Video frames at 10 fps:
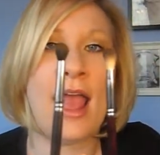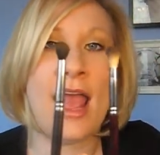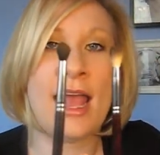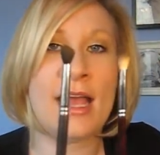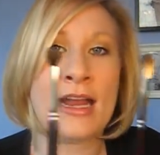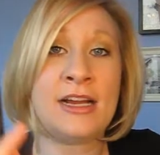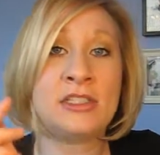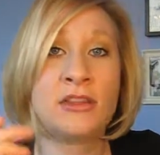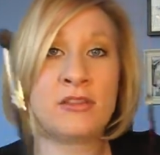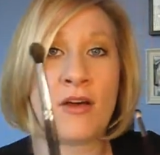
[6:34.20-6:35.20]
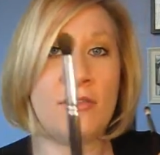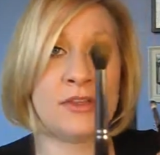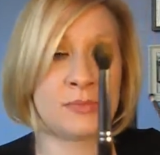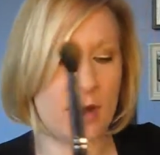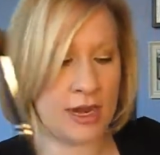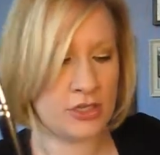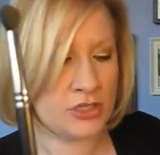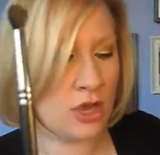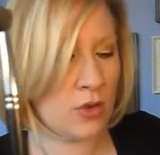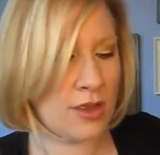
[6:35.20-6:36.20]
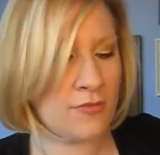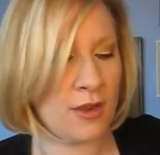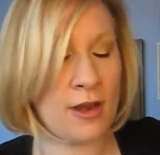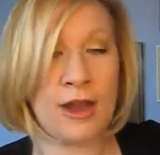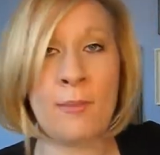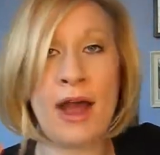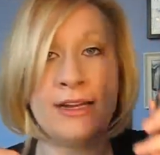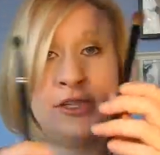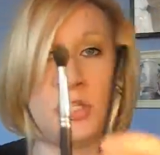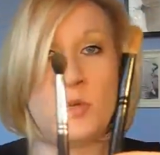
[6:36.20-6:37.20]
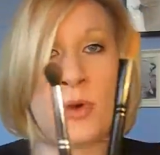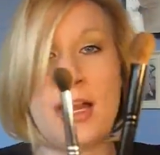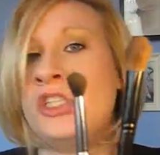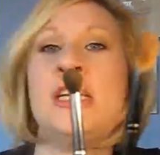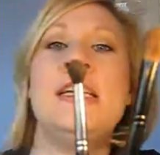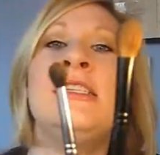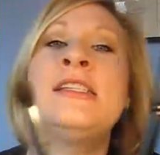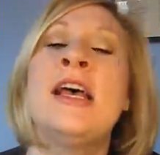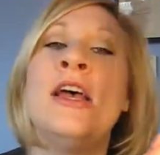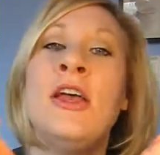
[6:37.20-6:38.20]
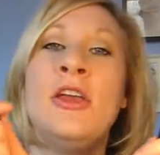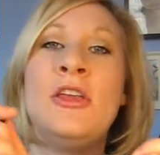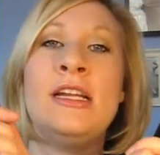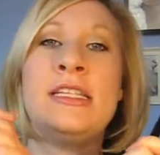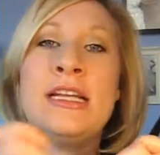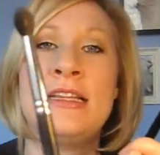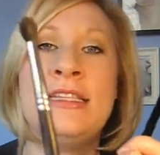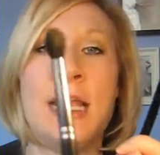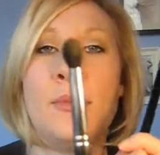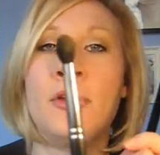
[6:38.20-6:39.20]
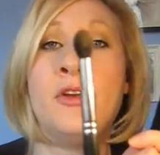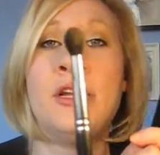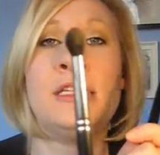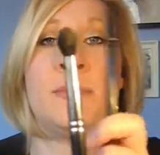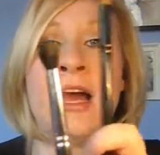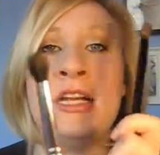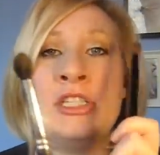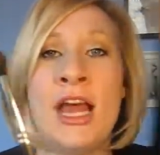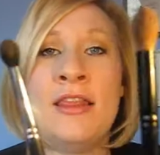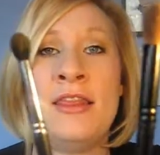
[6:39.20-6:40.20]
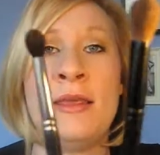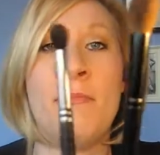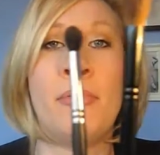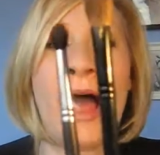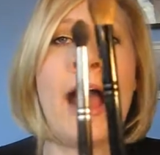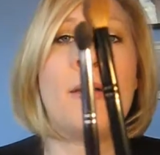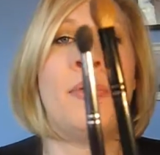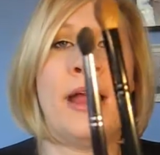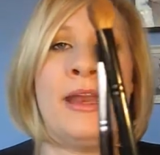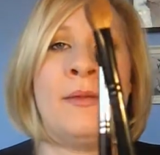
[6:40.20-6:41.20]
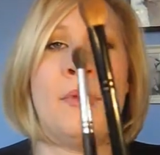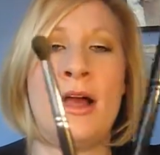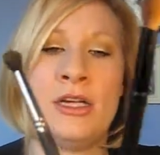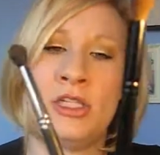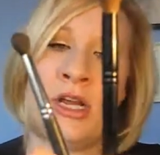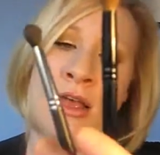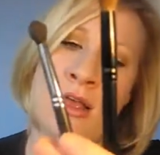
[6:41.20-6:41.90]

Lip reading: and I just love this brush. So if you're gonna buy two brushes, you need to get the Tapered Crease brush and the black blending brush.